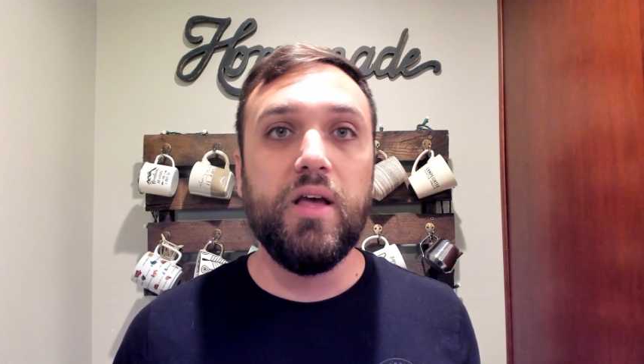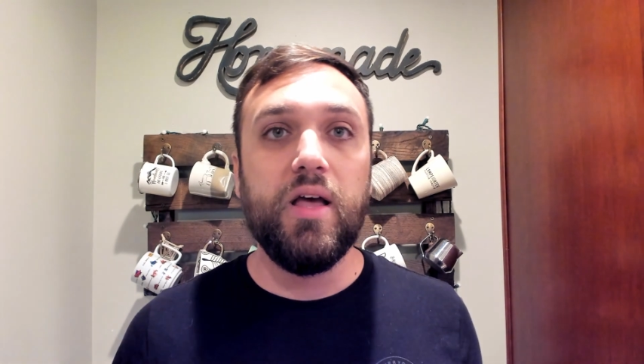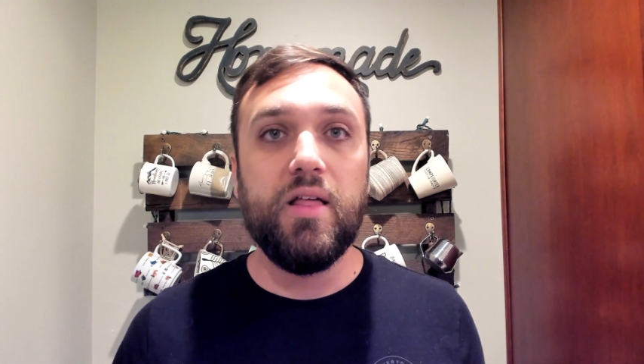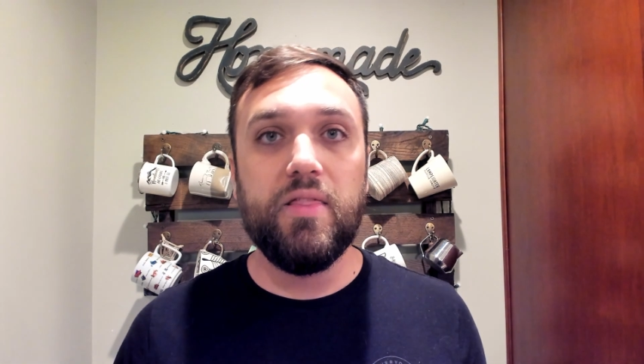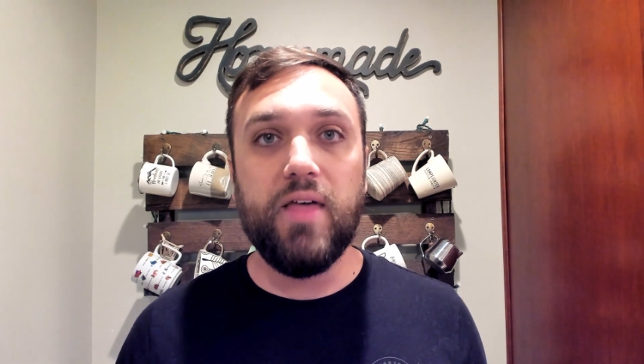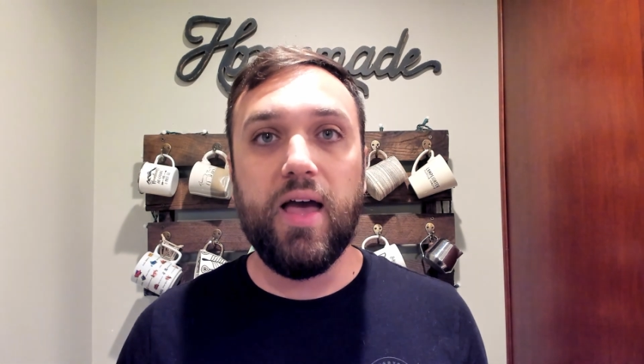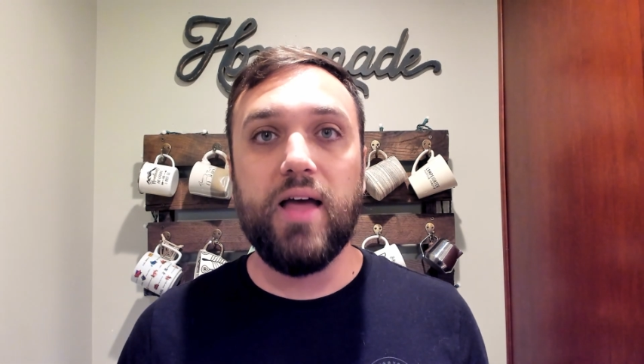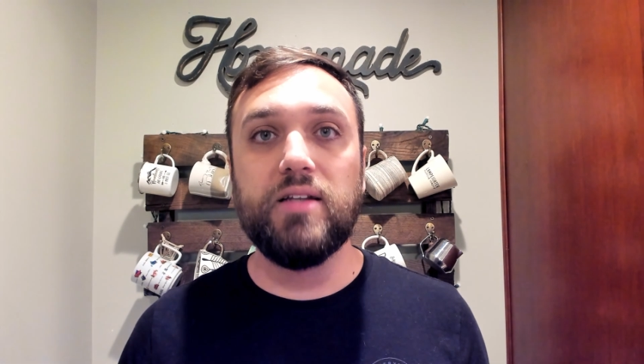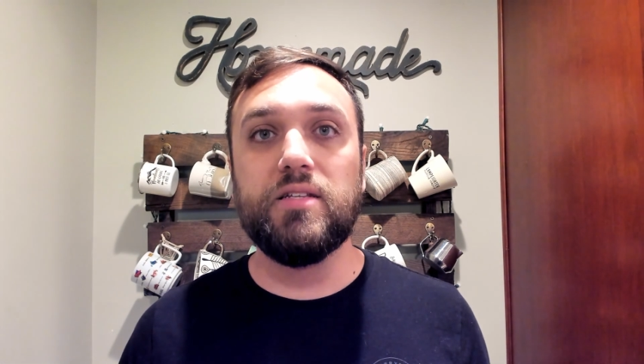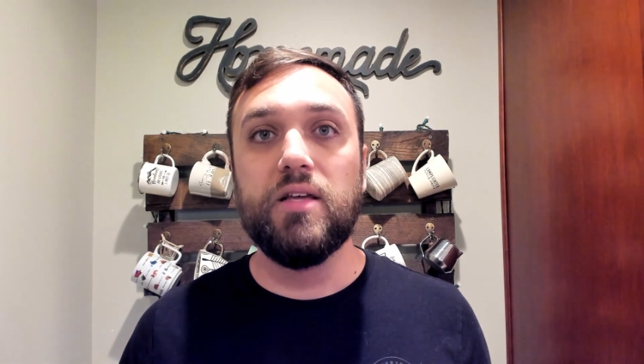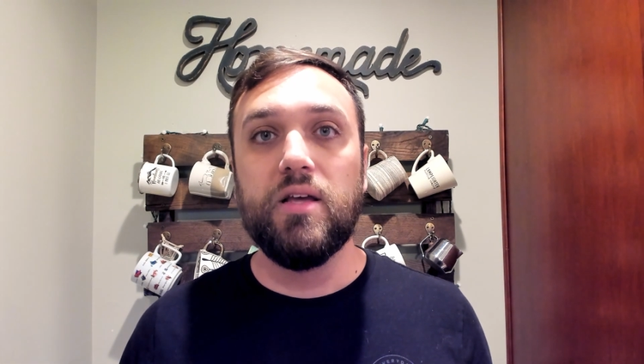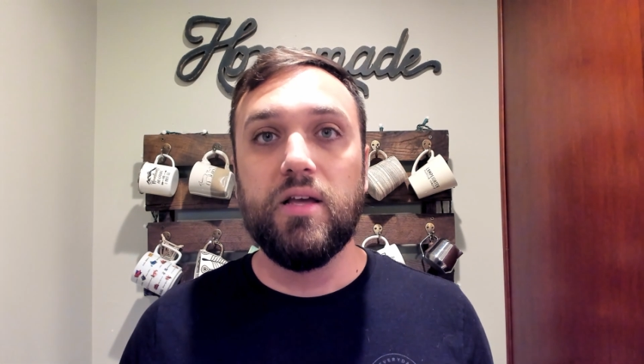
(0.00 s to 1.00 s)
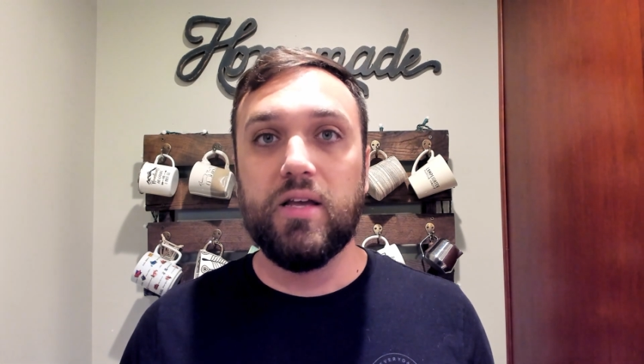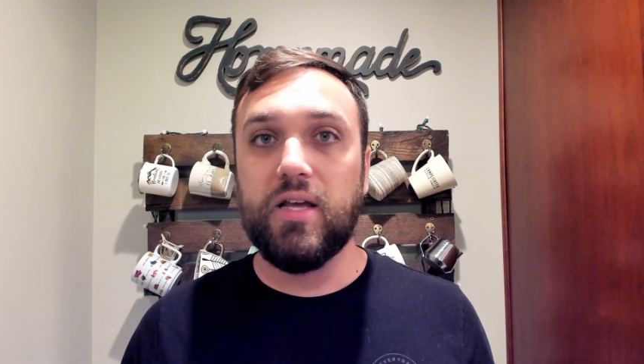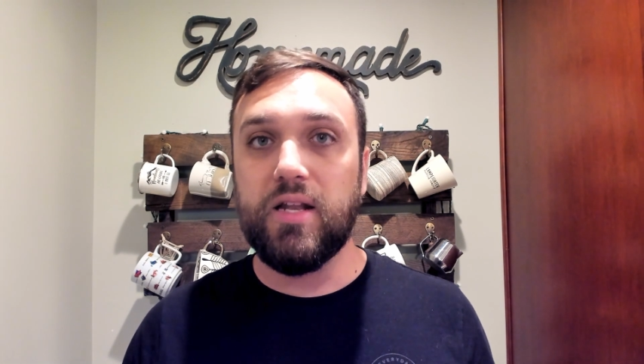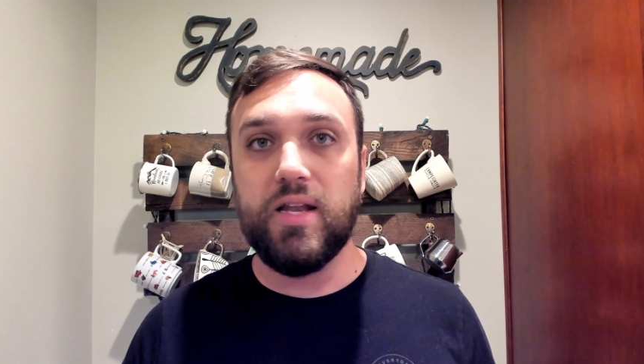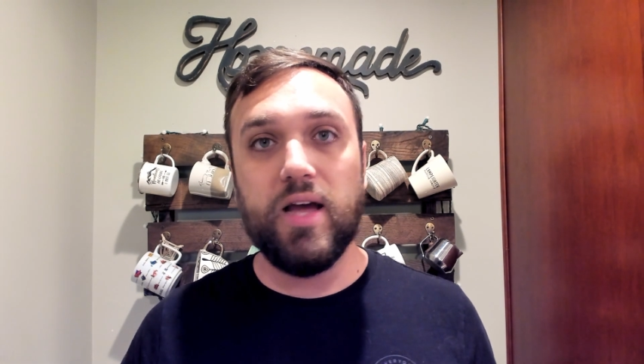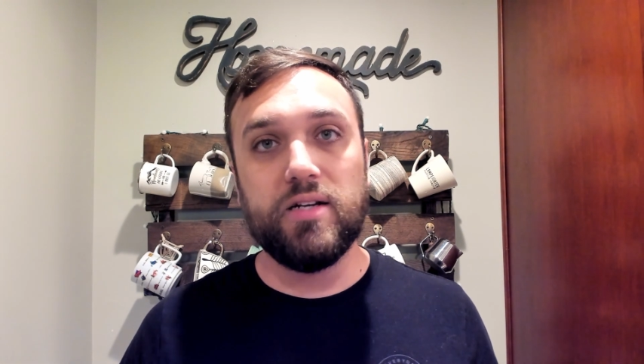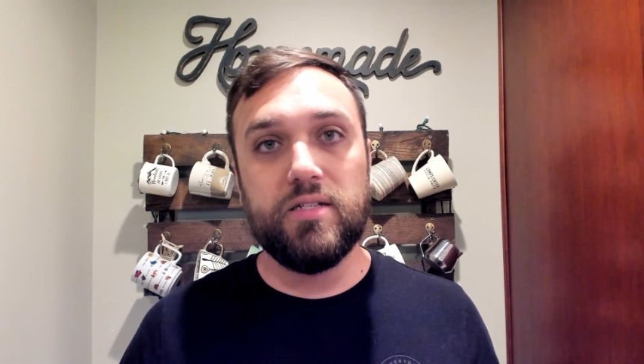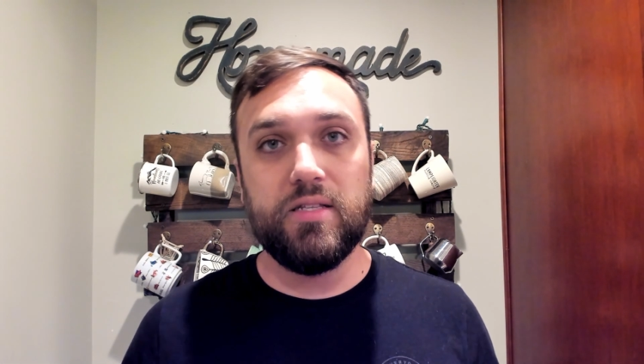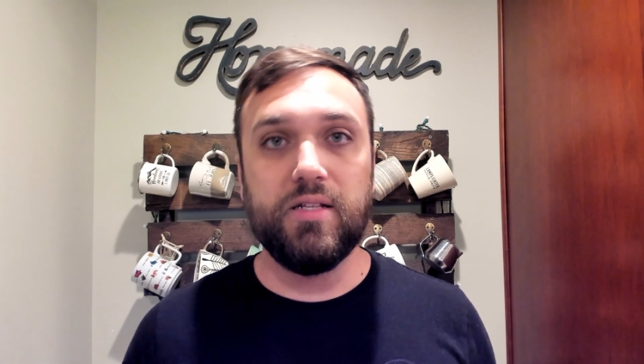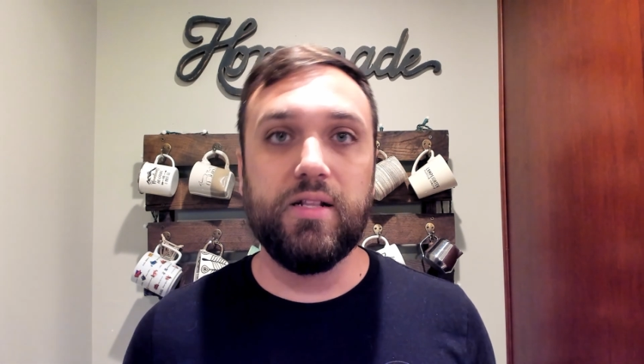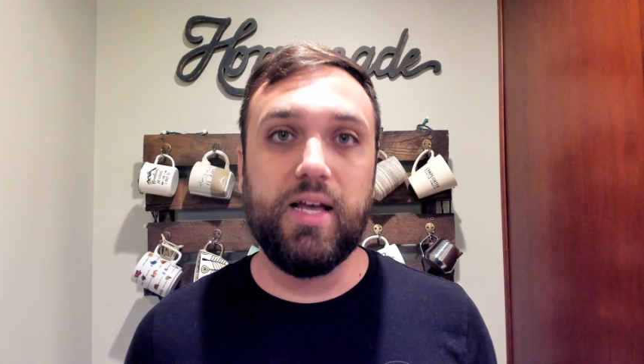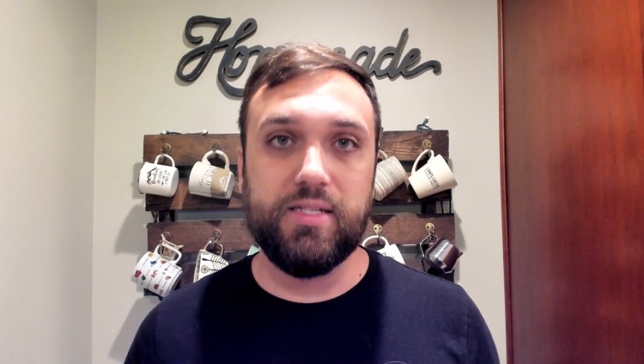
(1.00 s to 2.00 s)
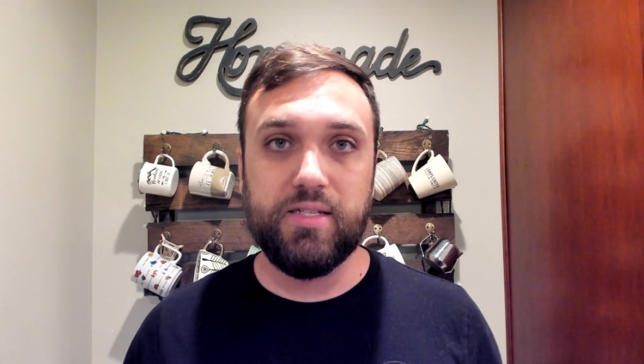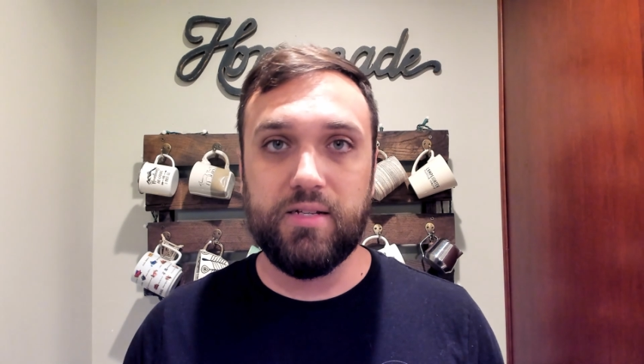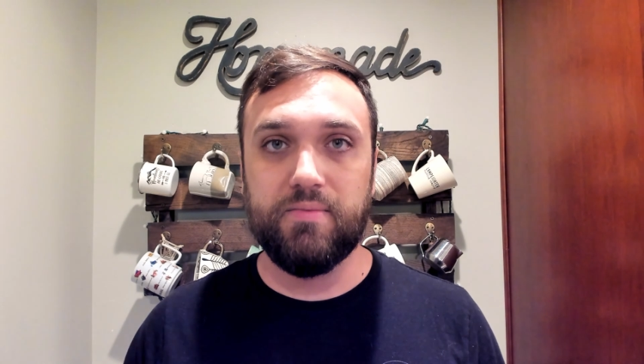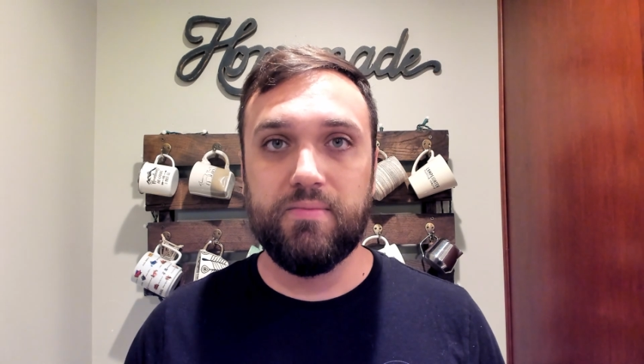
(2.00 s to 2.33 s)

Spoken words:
that connect to the lesson.